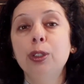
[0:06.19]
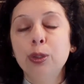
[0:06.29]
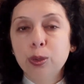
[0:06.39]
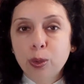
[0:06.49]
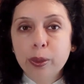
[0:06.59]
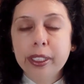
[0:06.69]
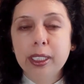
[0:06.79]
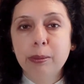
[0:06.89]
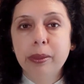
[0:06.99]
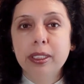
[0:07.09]
to
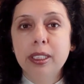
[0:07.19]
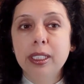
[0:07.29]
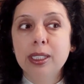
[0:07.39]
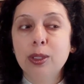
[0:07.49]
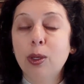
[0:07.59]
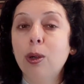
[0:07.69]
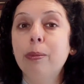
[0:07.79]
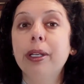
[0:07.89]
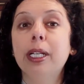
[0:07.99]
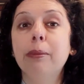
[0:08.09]
owning a business or
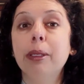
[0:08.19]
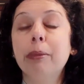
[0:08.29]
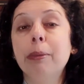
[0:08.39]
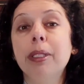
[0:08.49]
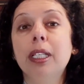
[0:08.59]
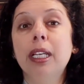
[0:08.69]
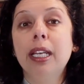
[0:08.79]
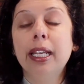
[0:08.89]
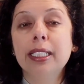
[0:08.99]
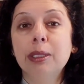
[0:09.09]
becoming maybe the
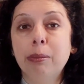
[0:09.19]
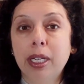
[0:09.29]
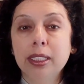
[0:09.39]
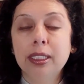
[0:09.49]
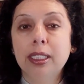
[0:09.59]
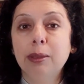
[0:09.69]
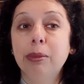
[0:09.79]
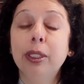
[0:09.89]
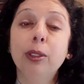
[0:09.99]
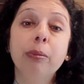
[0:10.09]
next Mark
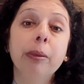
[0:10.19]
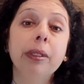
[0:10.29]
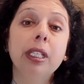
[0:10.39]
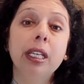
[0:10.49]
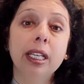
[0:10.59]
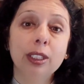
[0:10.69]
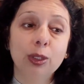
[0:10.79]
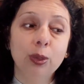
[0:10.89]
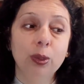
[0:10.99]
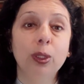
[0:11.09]
Zuckerberg or maybe the next
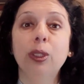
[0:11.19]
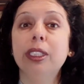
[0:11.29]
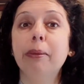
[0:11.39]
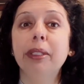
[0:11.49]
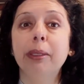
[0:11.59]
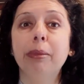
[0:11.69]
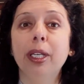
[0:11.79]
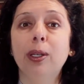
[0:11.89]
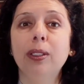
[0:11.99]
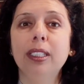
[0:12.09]
Google or something
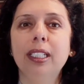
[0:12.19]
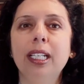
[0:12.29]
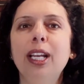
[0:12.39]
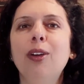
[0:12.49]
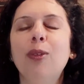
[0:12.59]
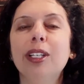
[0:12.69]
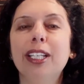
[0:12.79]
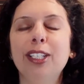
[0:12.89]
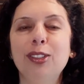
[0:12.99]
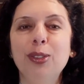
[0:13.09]
beyond. What
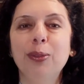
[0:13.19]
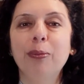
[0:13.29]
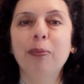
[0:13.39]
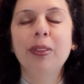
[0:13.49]
can you do?